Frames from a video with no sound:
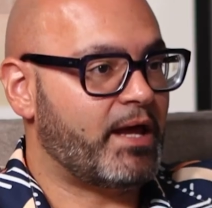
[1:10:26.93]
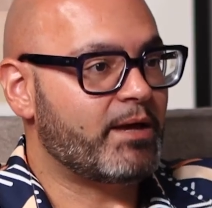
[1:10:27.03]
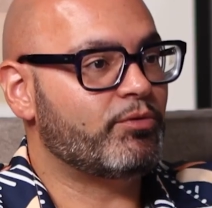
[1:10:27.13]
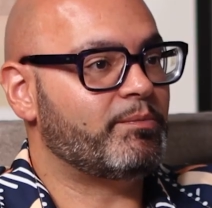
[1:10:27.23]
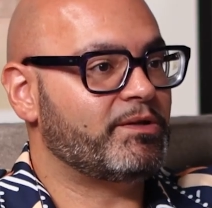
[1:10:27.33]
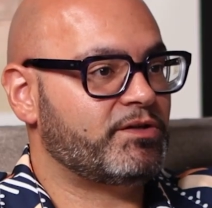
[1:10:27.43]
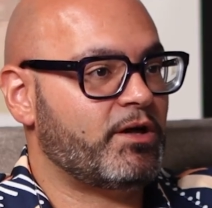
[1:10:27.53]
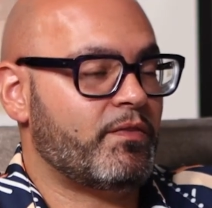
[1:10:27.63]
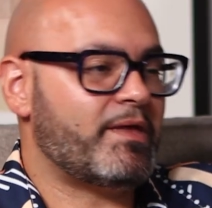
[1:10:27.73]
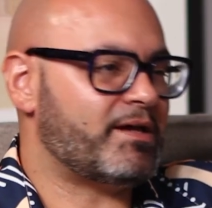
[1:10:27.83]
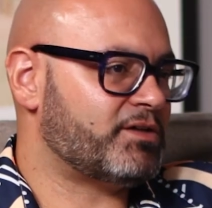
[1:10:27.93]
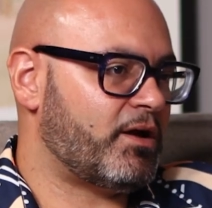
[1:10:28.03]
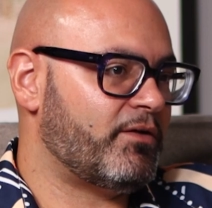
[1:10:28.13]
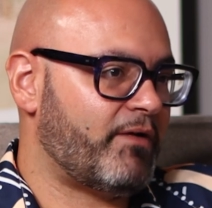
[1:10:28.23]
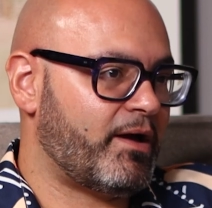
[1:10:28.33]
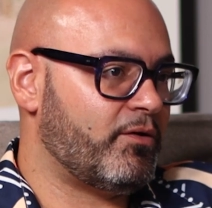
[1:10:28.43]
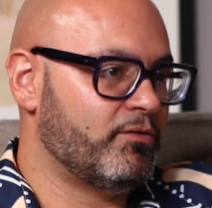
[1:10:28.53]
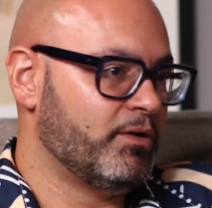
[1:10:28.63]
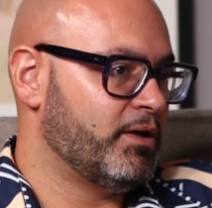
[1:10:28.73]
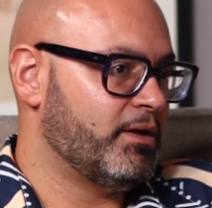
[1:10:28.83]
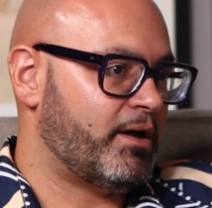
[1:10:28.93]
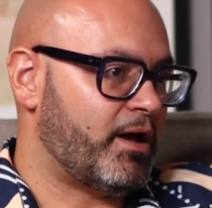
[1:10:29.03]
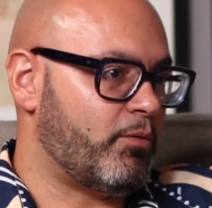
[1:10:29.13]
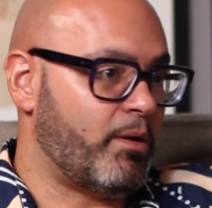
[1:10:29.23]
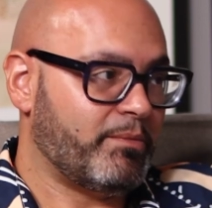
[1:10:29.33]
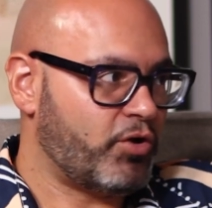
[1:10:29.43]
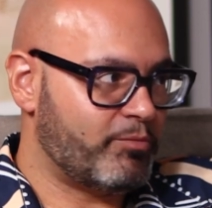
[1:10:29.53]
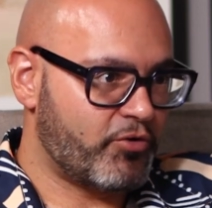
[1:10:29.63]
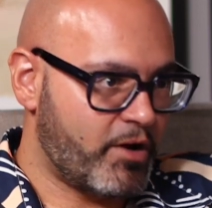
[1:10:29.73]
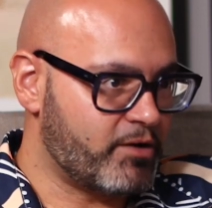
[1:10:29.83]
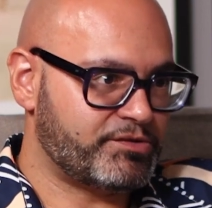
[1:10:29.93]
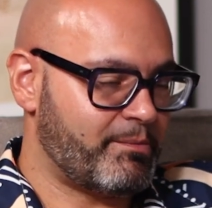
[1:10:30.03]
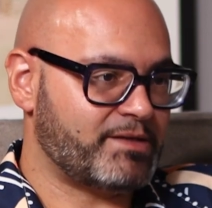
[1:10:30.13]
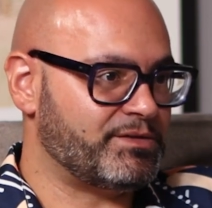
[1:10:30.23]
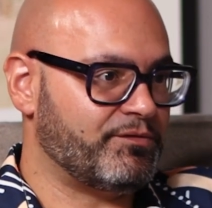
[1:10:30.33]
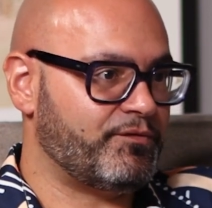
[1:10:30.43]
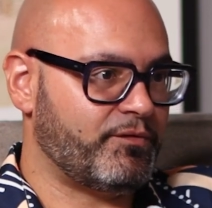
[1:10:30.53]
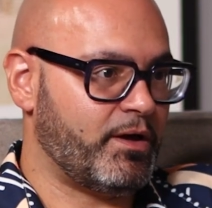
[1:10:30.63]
enabled me to go. And that's kind of how Conor McGregor is a massive